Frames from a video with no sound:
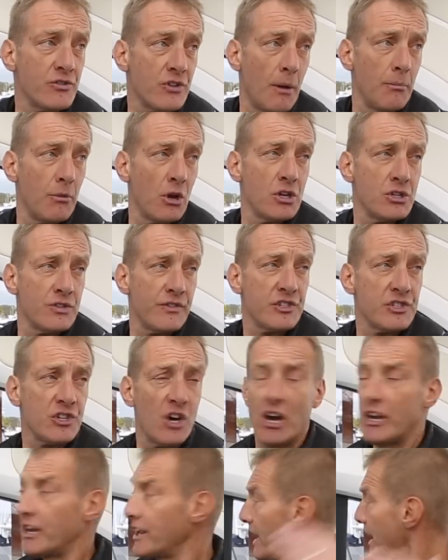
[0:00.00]
So I'm looking to the
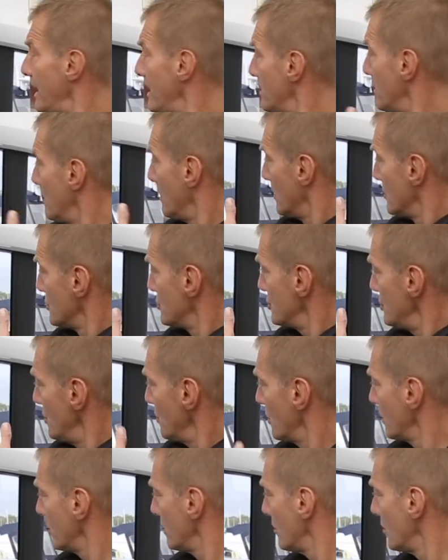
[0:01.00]
side again, still
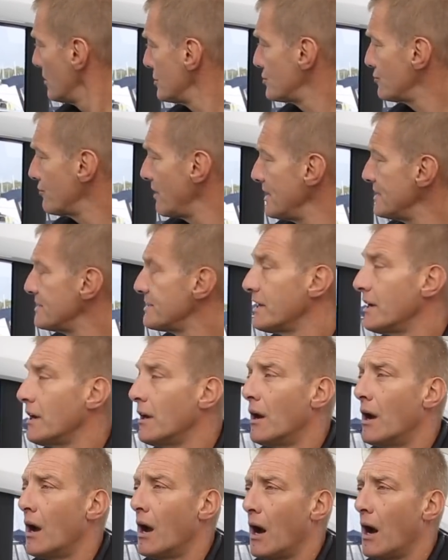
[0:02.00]
got a nice transit.